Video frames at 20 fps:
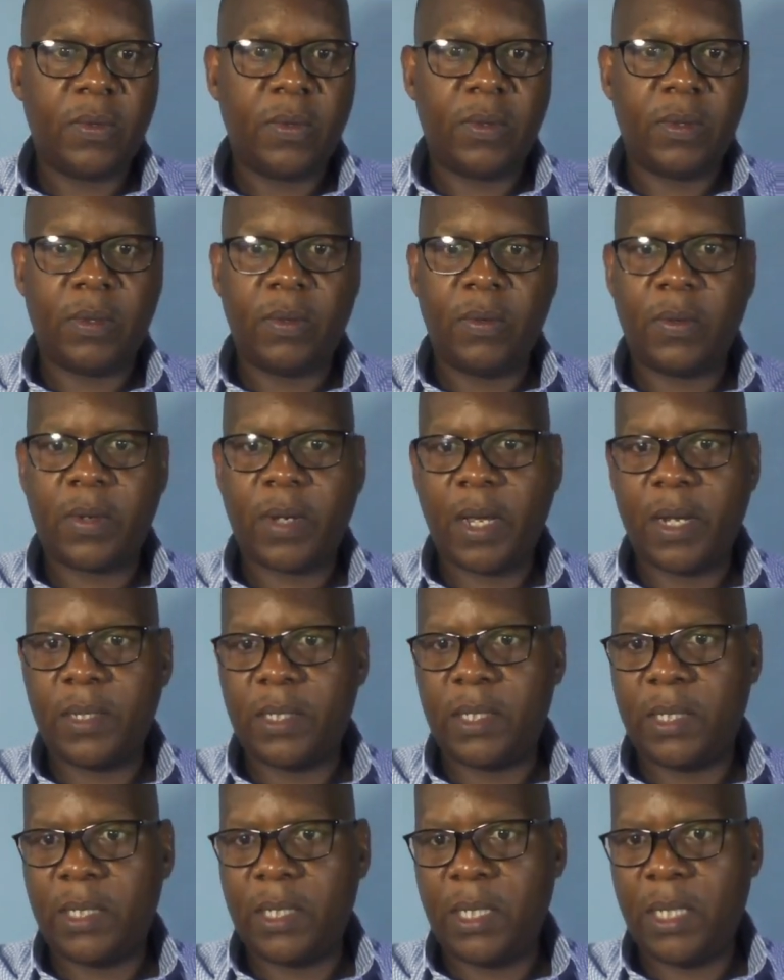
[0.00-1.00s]
You can
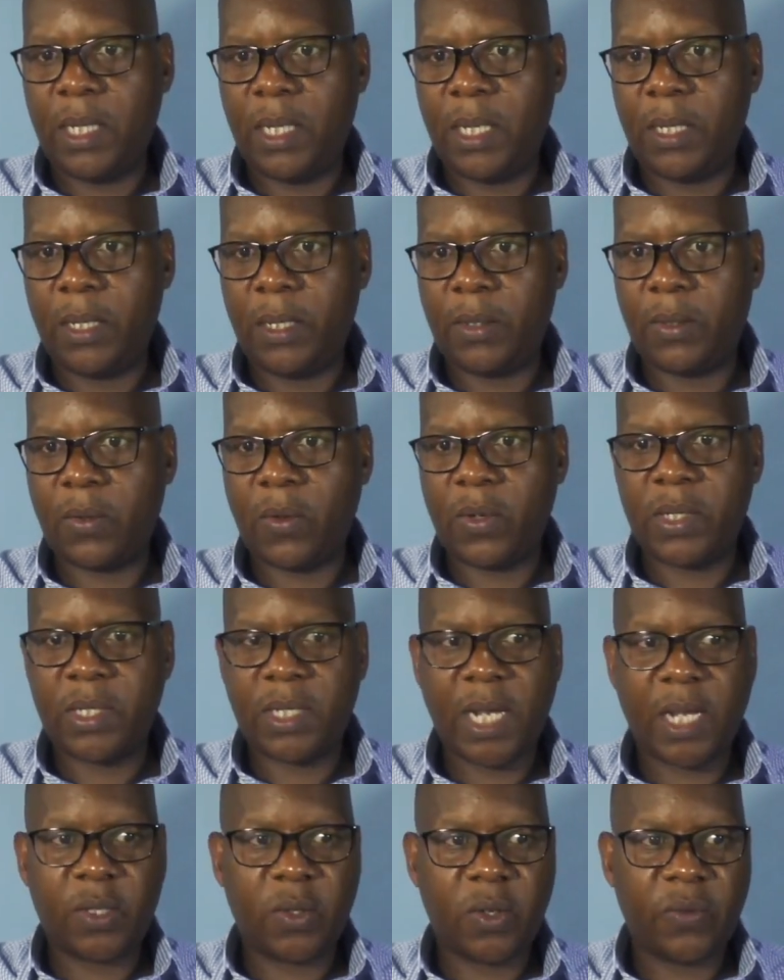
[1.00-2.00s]
see the
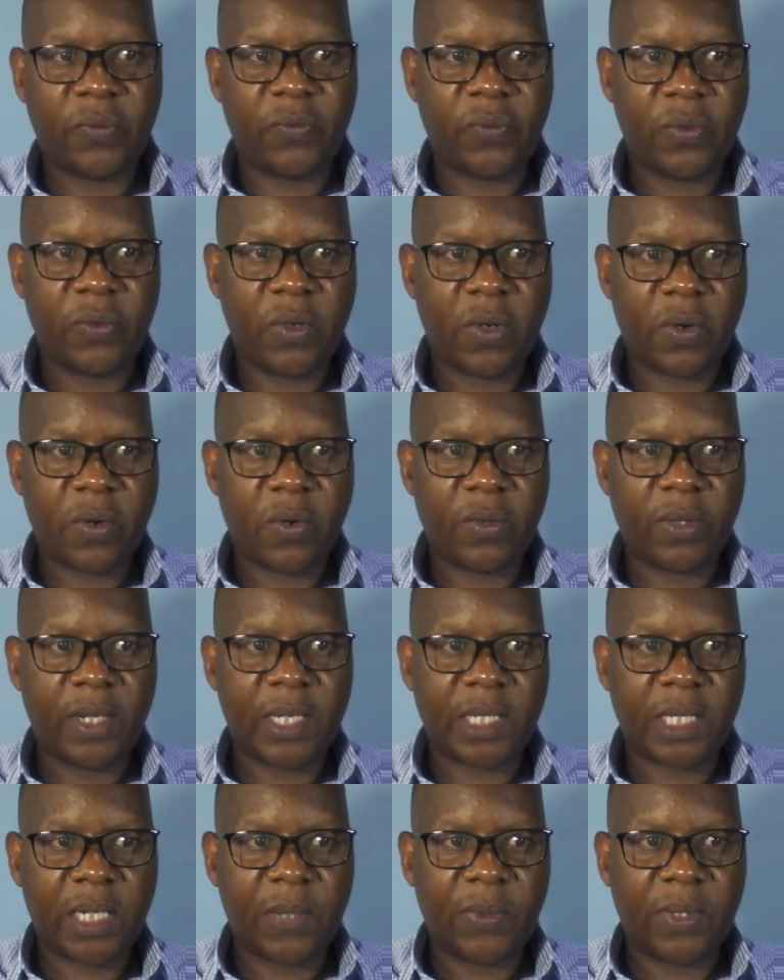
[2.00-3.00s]
result of your
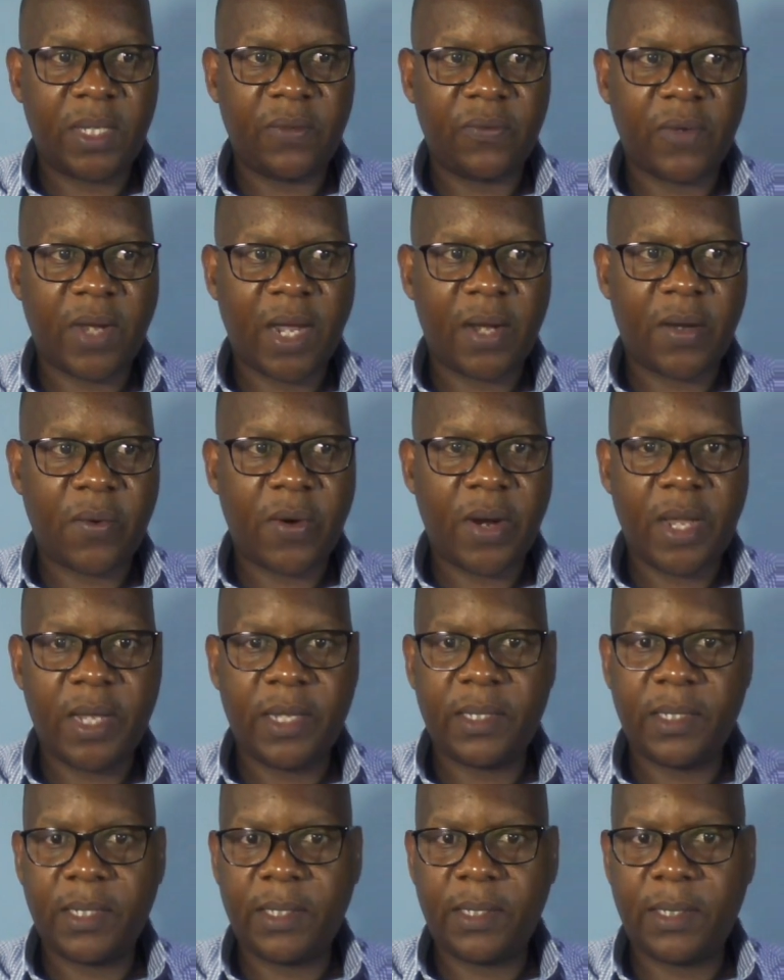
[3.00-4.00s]
descriptive
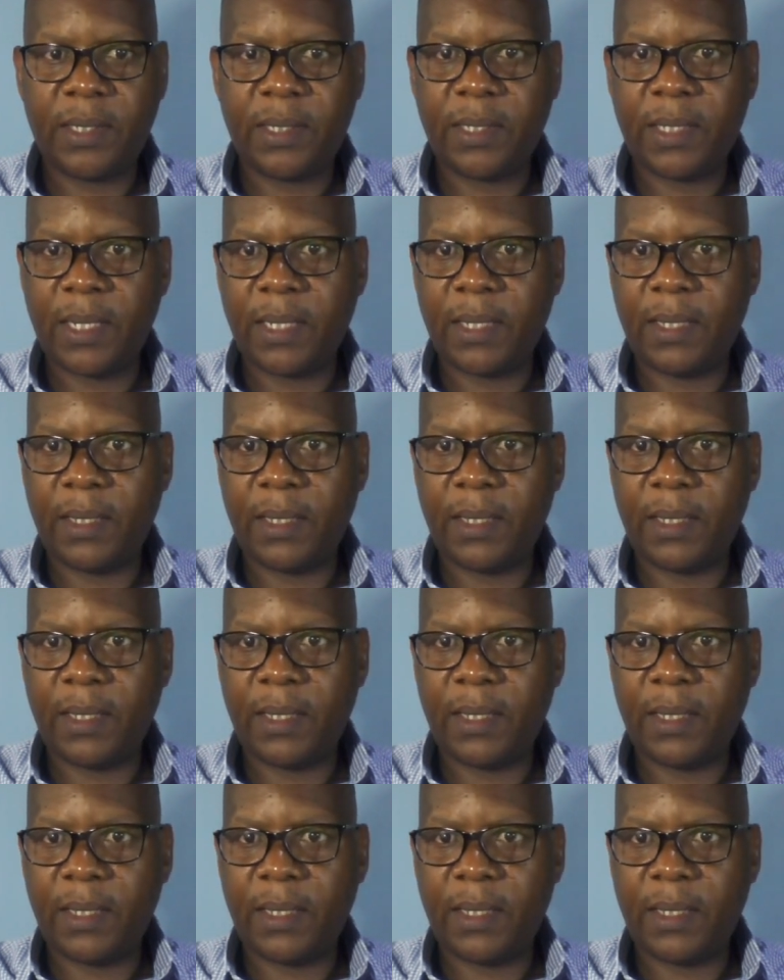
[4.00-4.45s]
analysis.